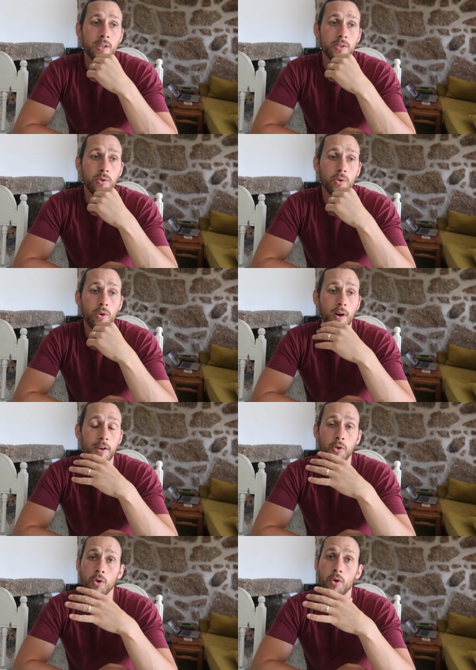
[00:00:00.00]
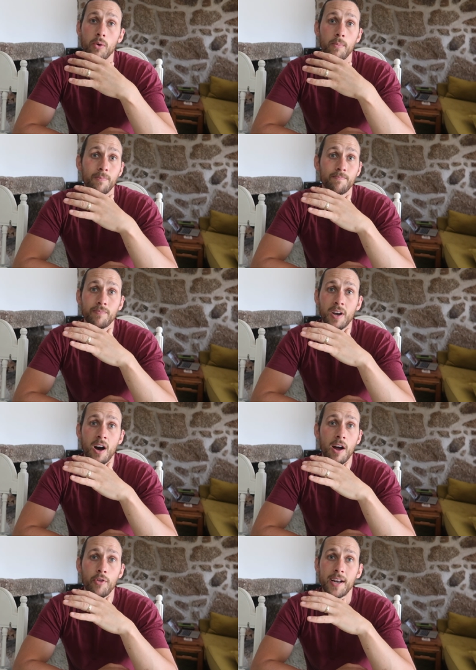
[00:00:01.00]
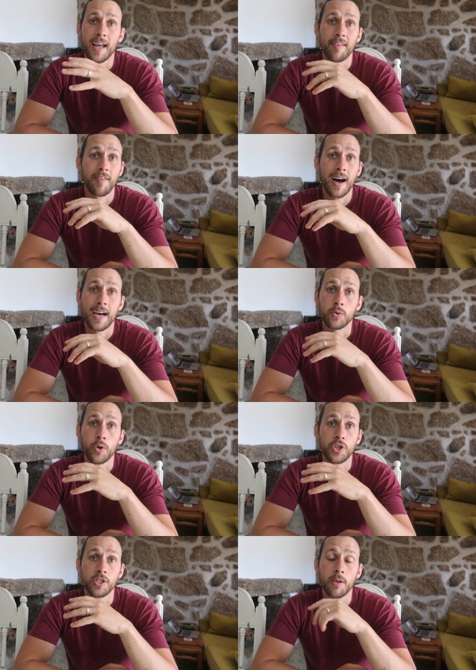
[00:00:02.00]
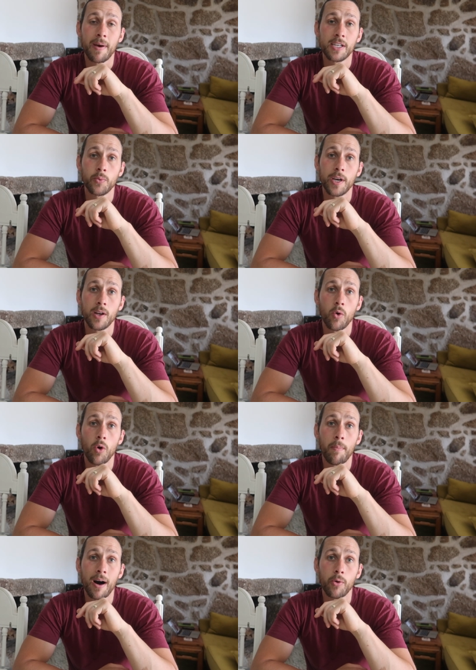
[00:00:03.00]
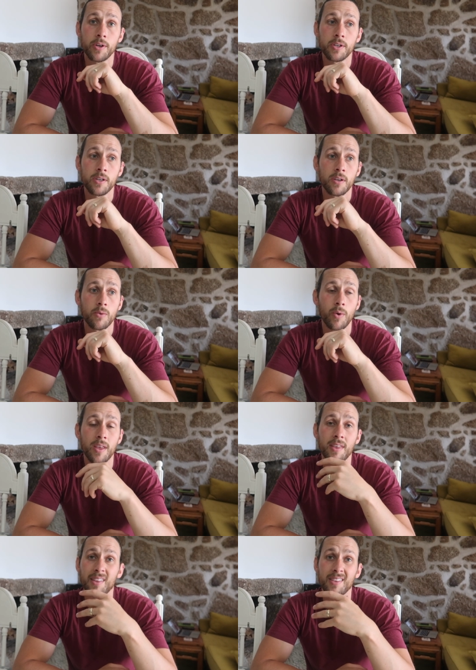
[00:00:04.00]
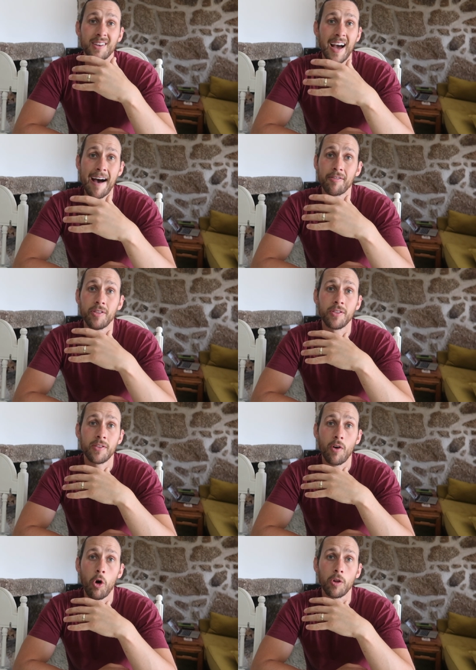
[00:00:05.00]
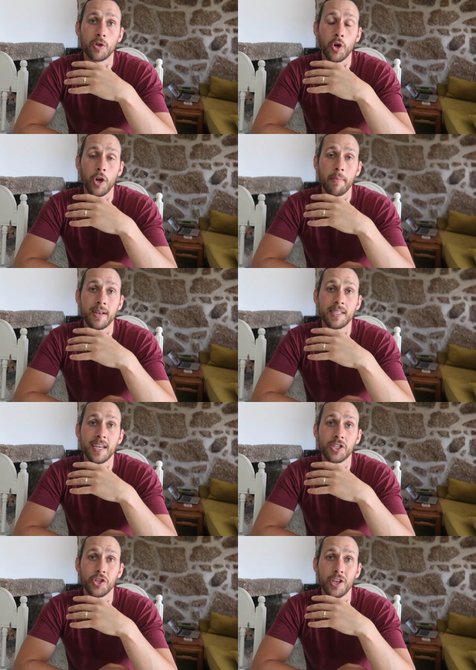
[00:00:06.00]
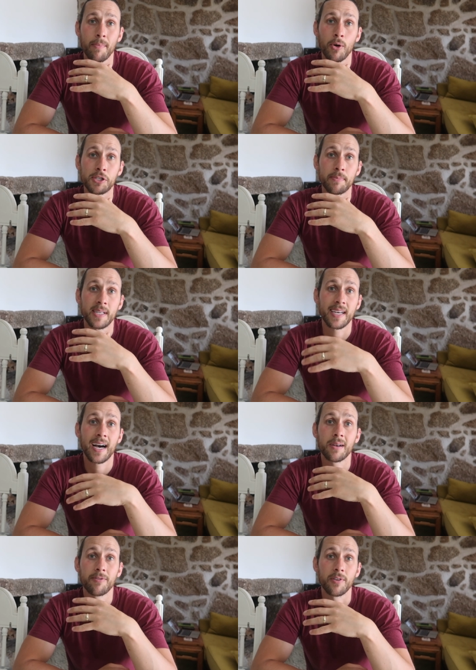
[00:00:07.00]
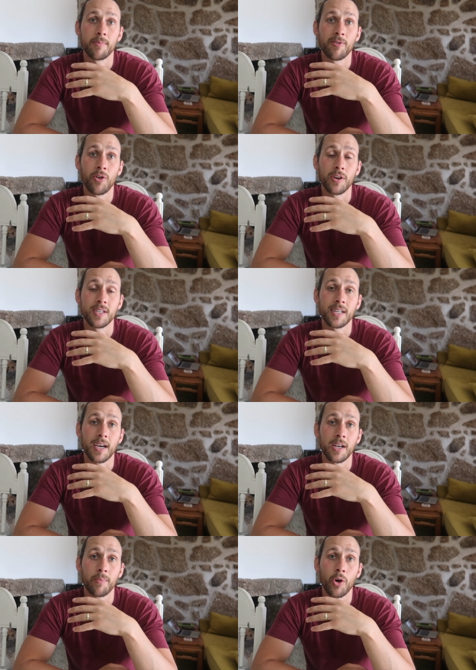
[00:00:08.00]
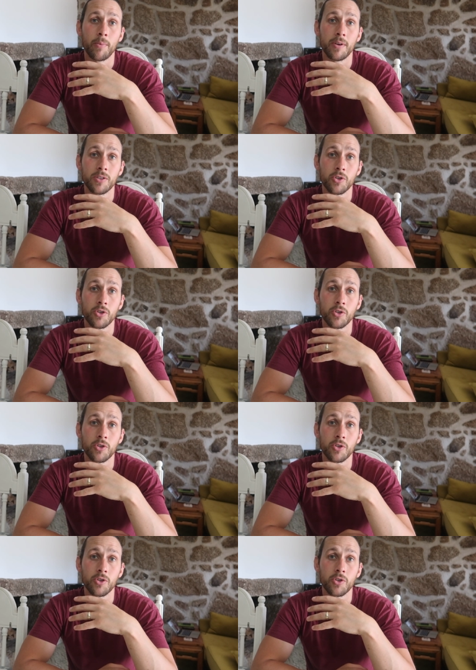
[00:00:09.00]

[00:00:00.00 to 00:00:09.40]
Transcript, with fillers: so I don't know, can't really advise which is the best way to go about it. We think that having all the documentation that you possibly can for you before your second appointment